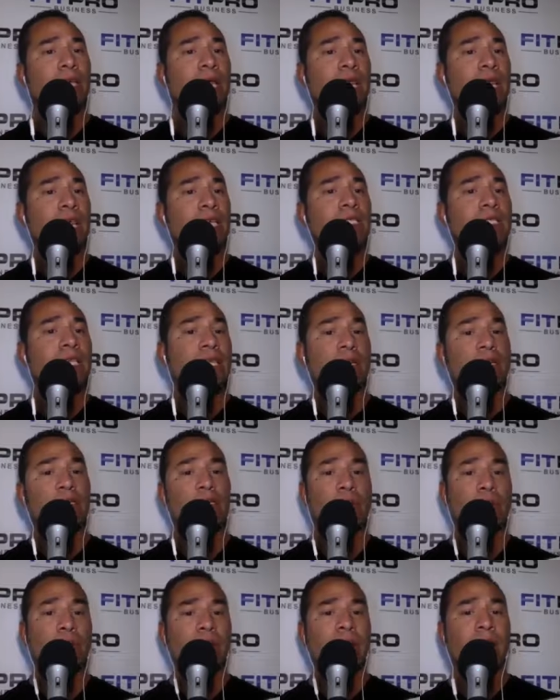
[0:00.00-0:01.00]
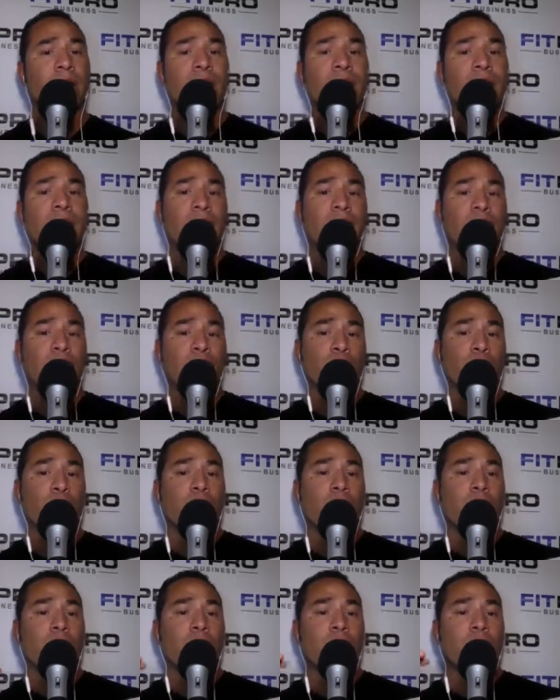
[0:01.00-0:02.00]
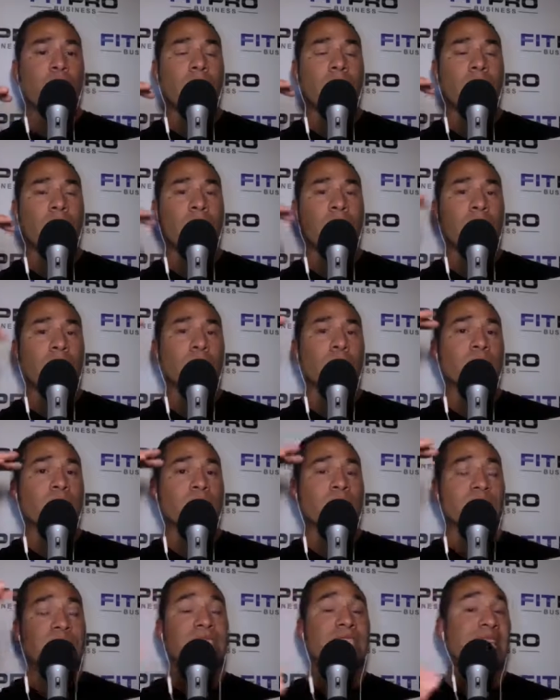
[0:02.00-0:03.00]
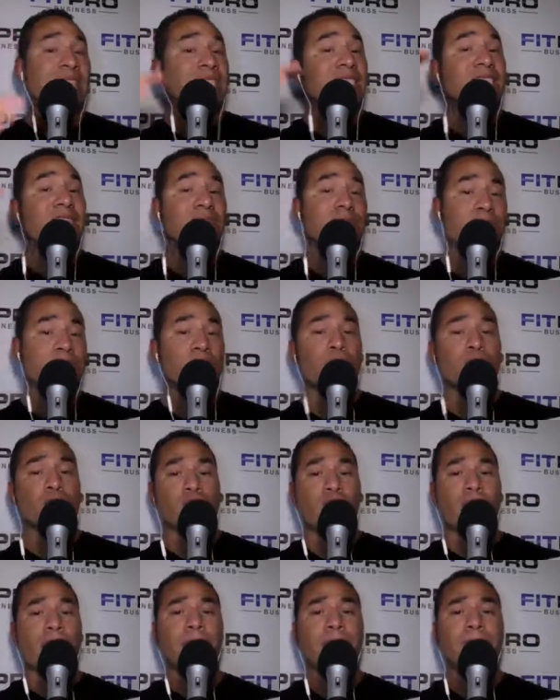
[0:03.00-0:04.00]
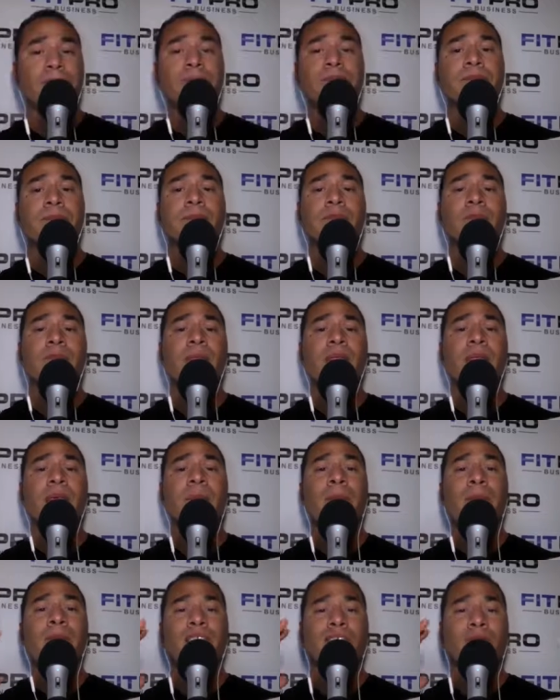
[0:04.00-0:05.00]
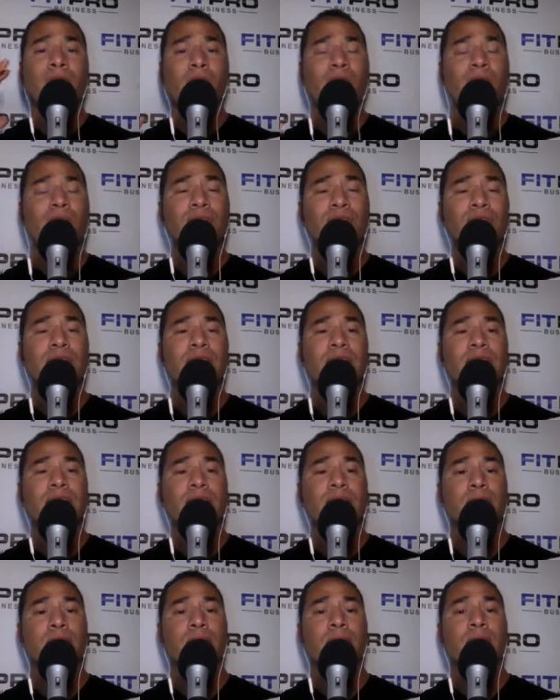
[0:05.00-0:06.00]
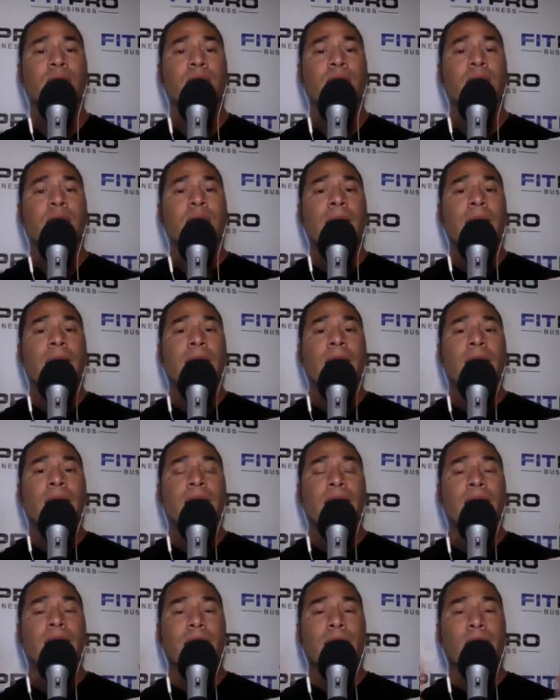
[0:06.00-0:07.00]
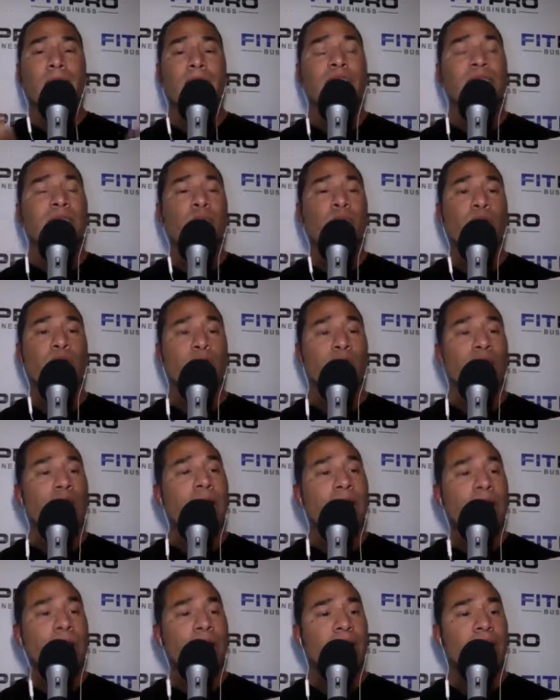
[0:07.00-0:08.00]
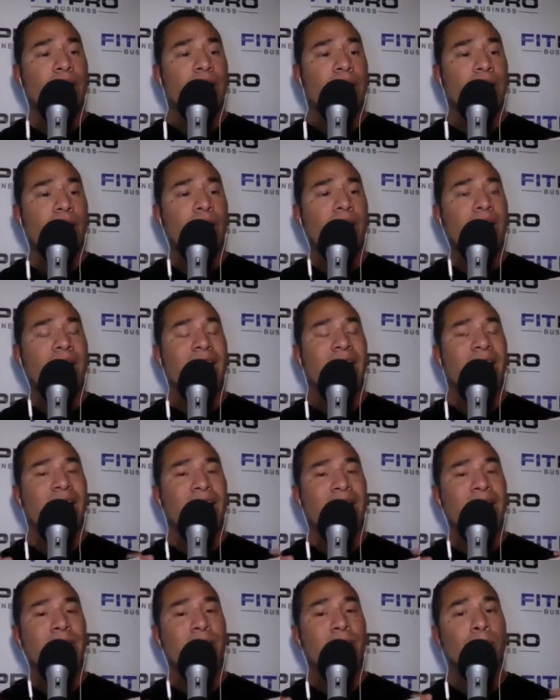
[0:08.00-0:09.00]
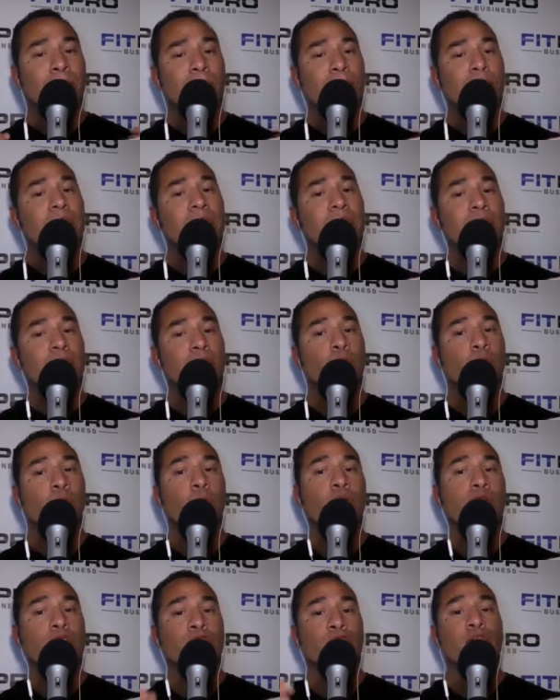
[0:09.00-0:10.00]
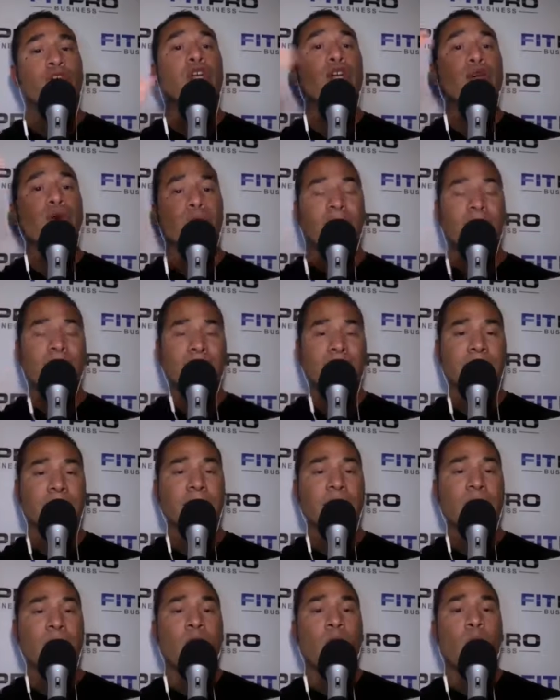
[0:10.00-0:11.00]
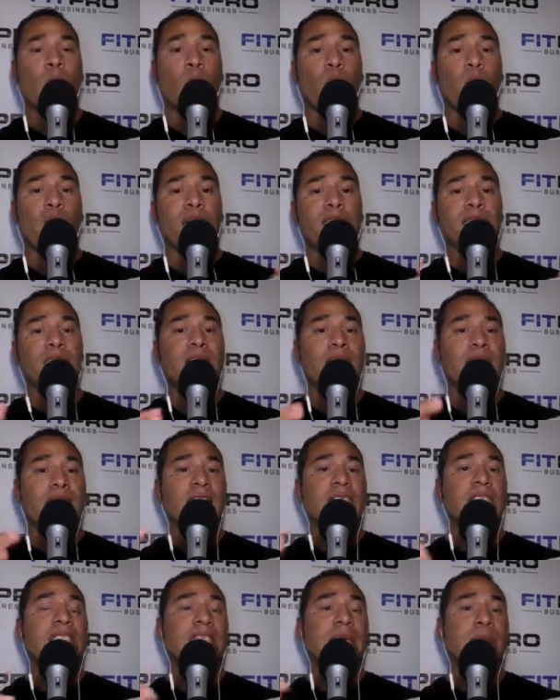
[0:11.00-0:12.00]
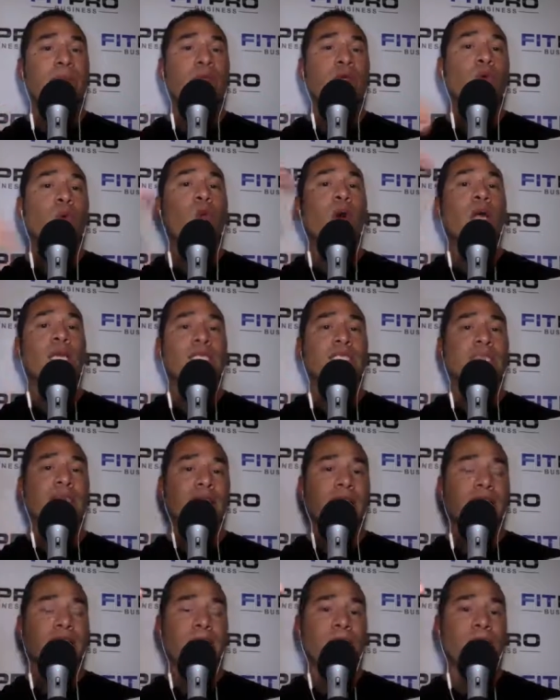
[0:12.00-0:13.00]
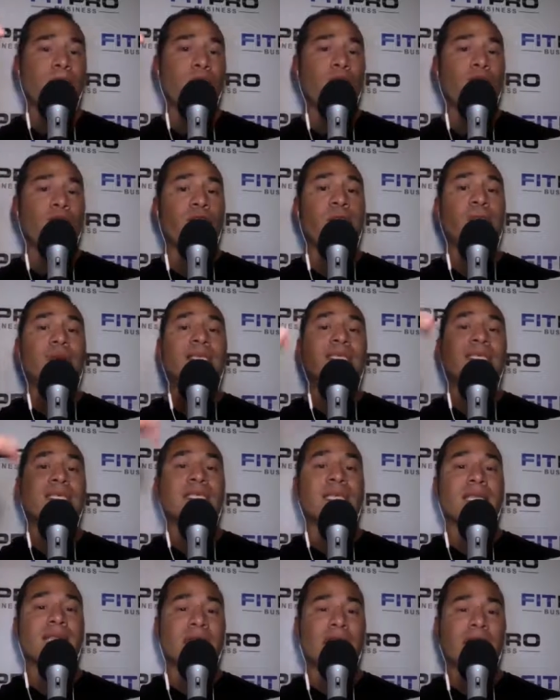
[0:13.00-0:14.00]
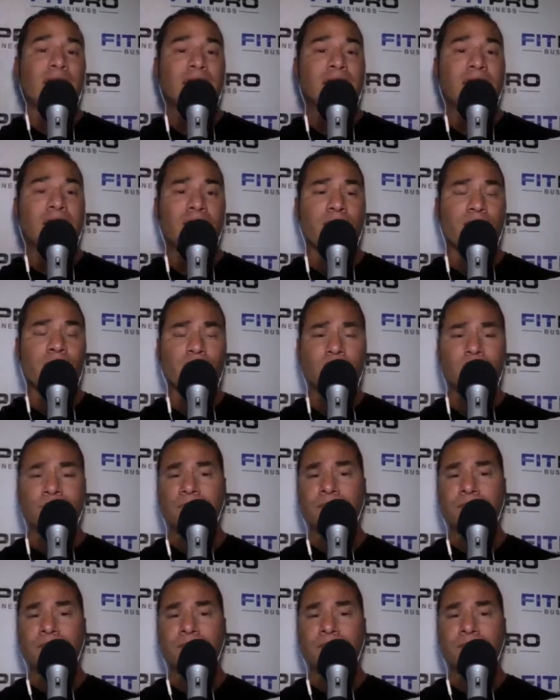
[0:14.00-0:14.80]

the things that they're doing and because success leaves clues, right? But you also need to embrace where you're at right now and keep pushing towards your greatness. What is the next step you want to take to move your business to the next level?